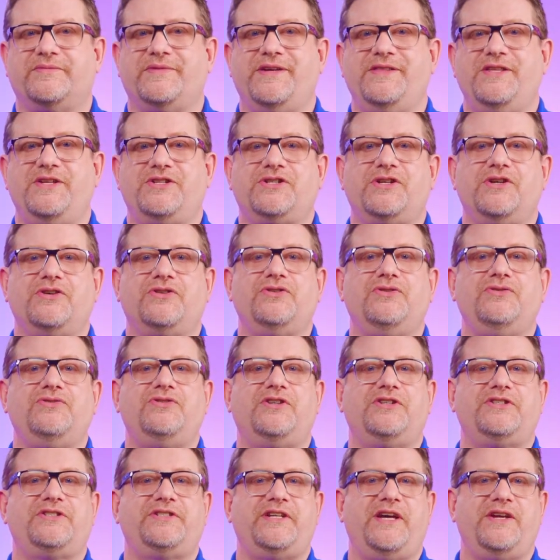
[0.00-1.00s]
And this concludes
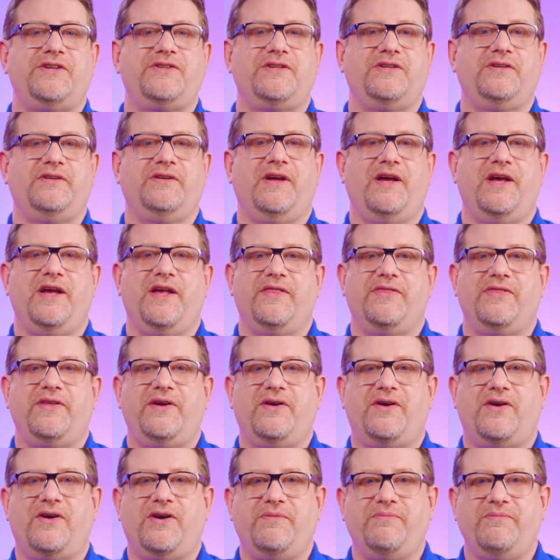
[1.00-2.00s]
our session.
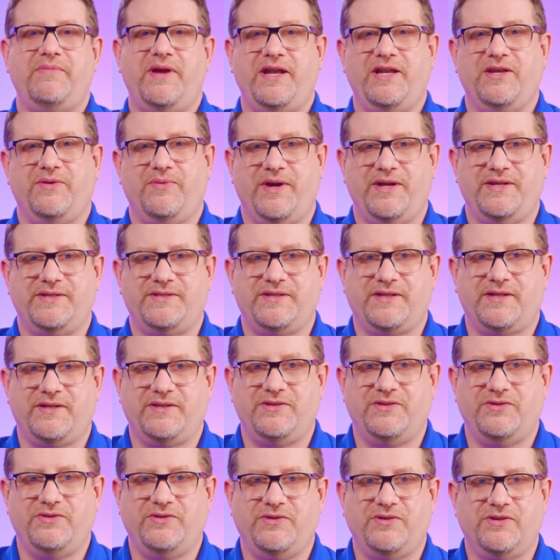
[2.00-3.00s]
There are many ways to
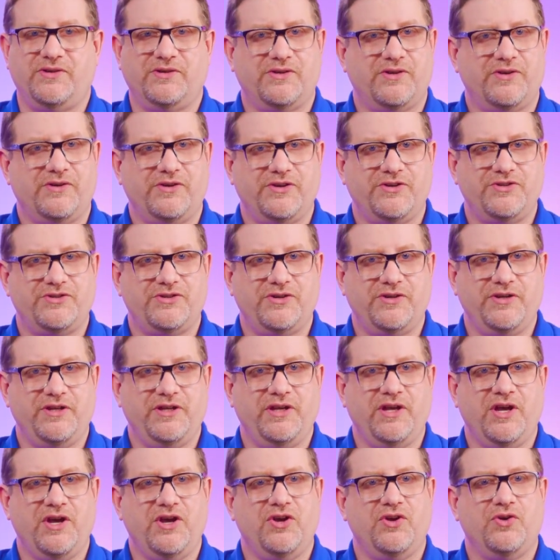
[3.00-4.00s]
continue your learning
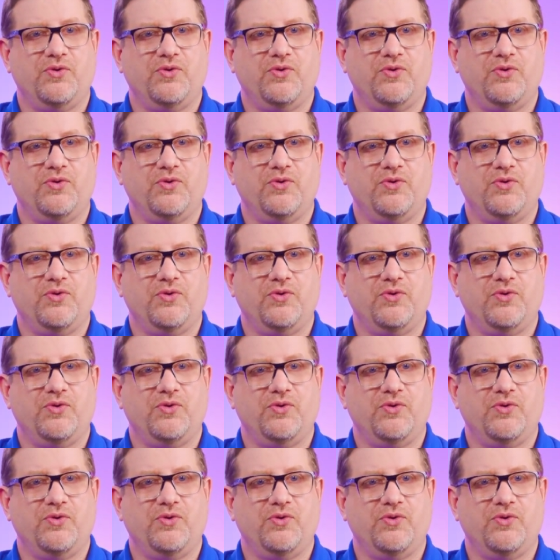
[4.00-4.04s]
journey.